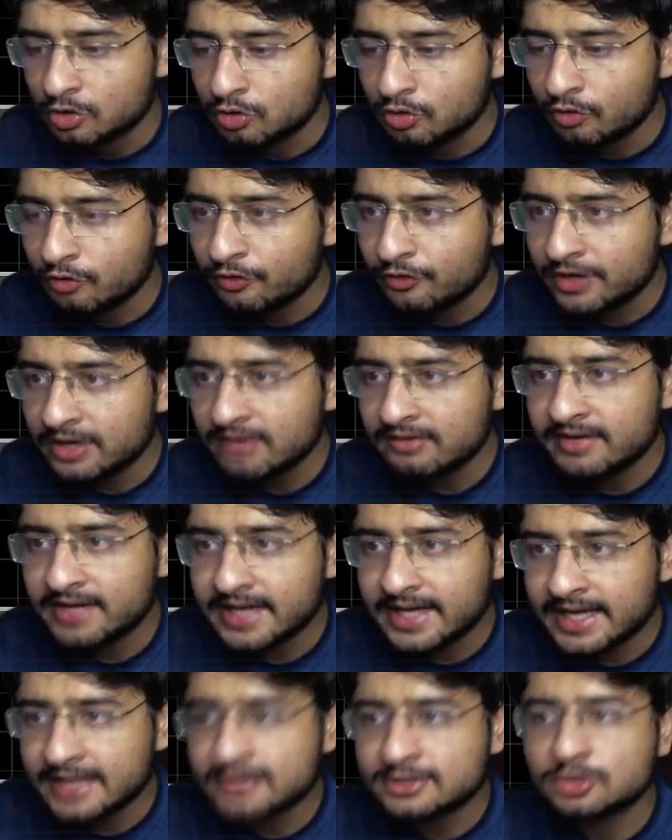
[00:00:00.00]
to fill
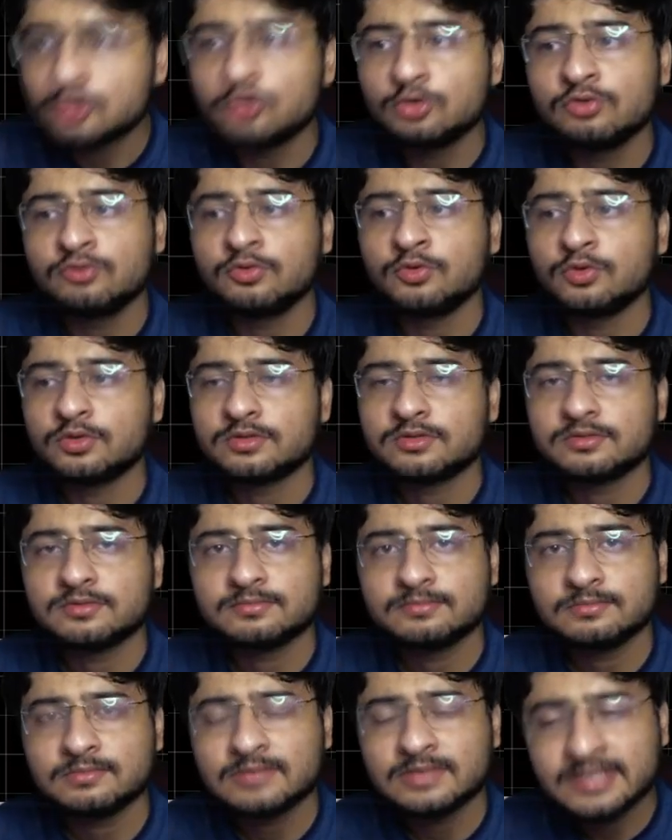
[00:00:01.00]
when n is equal to 4?
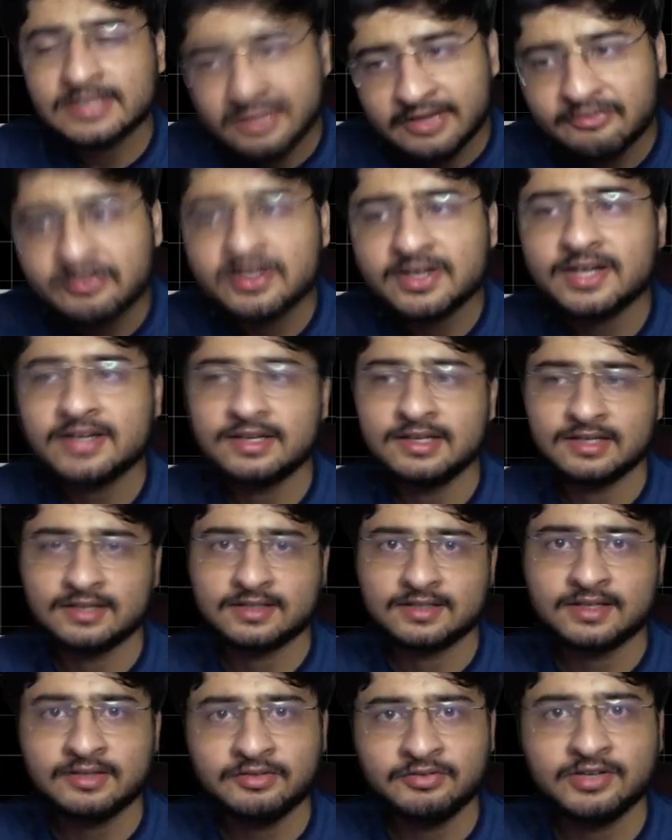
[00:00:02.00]
Definitely,
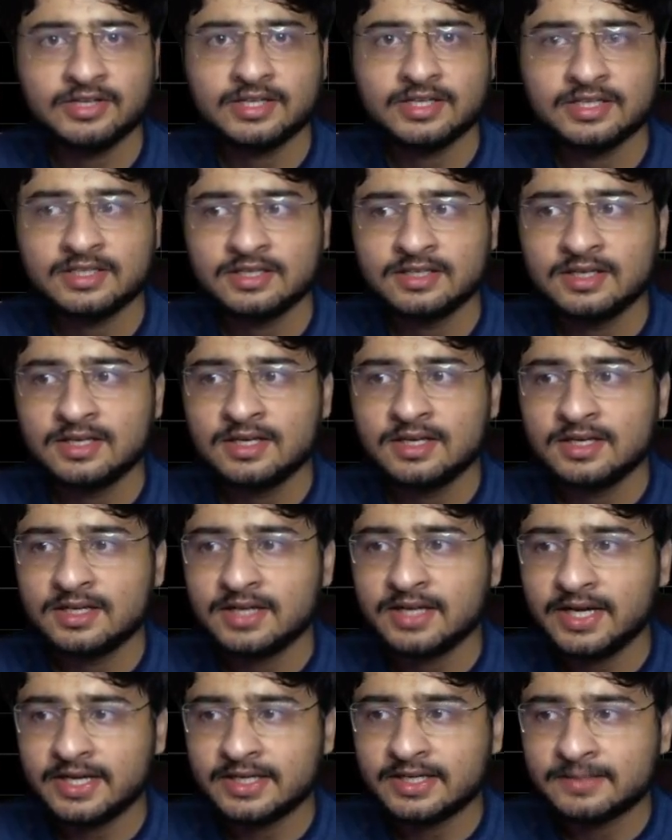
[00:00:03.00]
definitely,
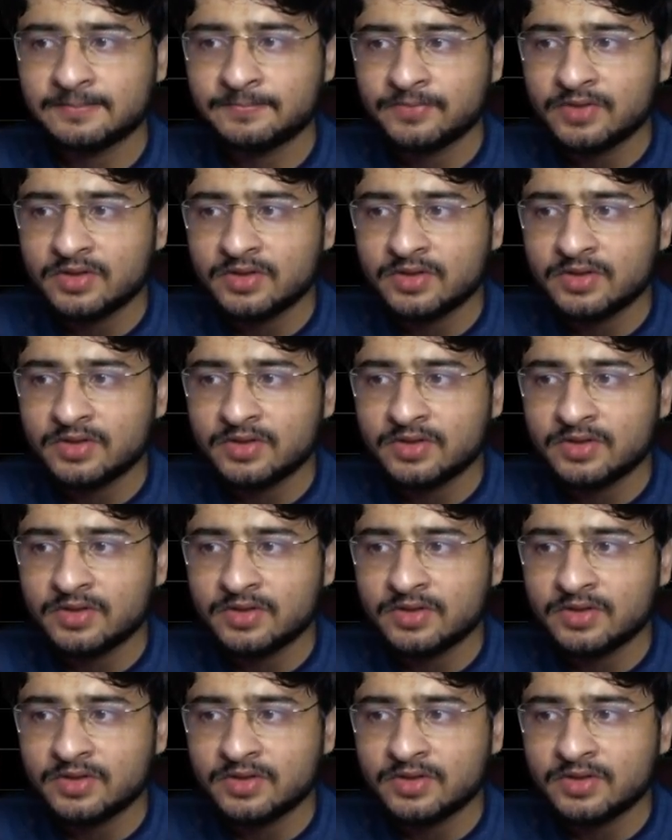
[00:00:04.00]
right?